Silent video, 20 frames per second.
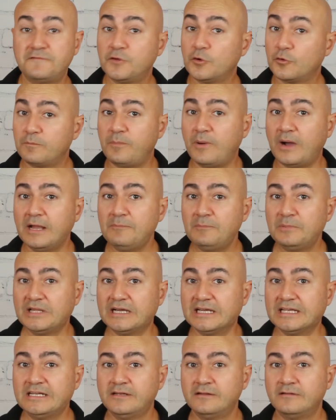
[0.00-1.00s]
your
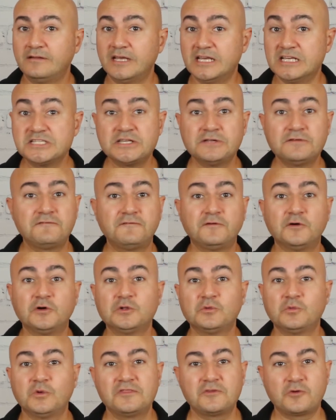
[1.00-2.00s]
pipeline isn't
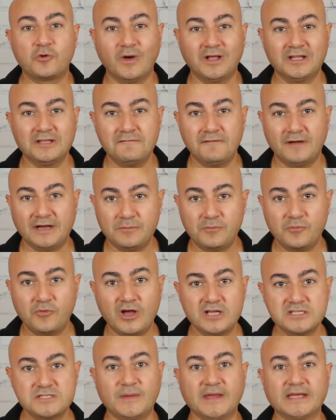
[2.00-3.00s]
full with qualified
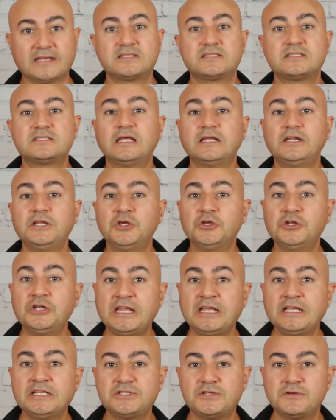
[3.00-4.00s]
prospects, then you
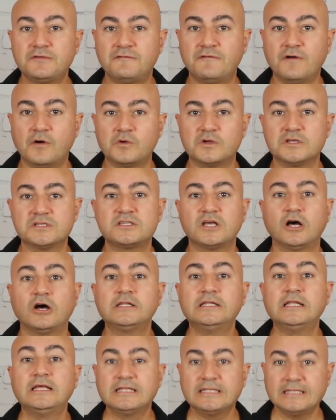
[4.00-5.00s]
need to focus
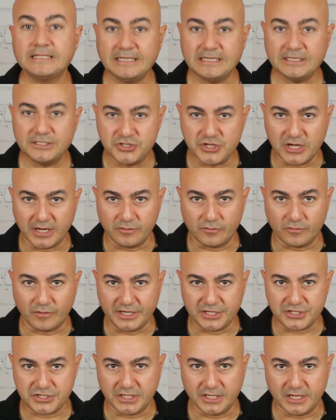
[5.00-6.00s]
on lead
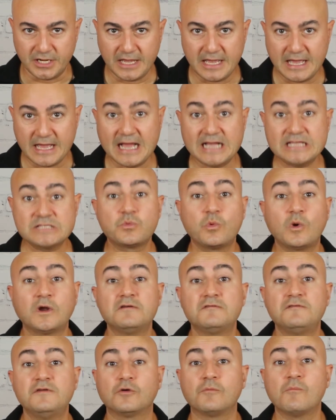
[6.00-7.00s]
generation as one
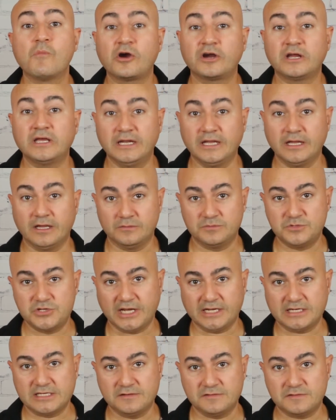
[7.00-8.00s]
of your marketing
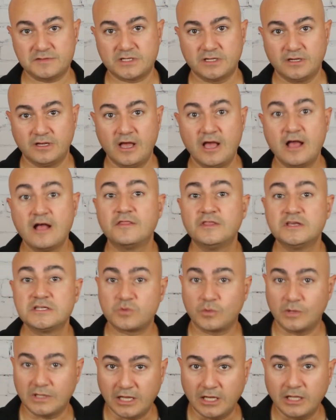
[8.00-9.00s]
objectives. This
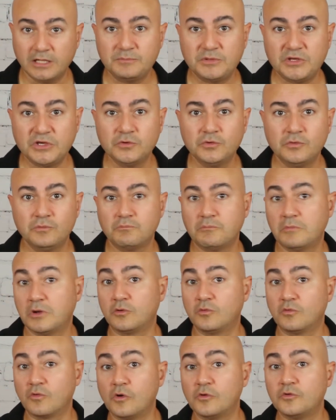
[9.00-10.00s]
will help you
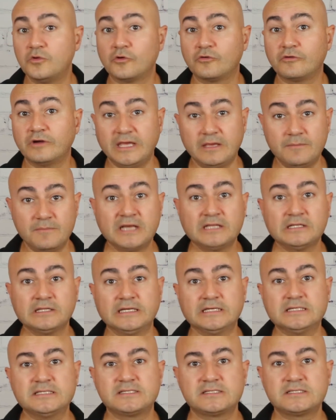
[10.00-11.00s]
grow your email
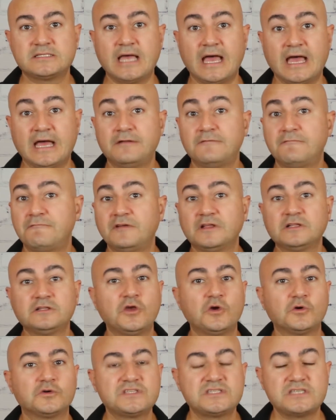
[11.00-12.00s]
list and fill
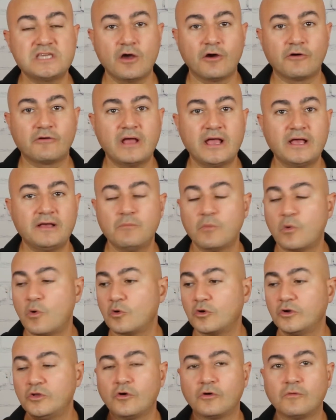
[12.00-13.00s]
your CRM
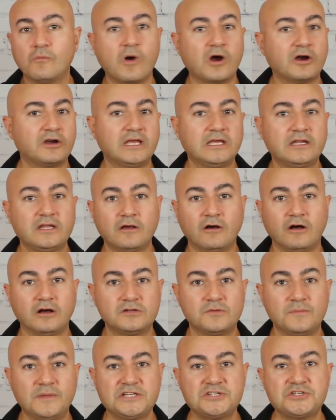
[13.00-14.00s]
or your marketing
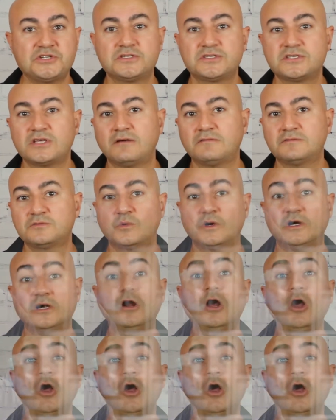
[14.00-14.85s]
automation software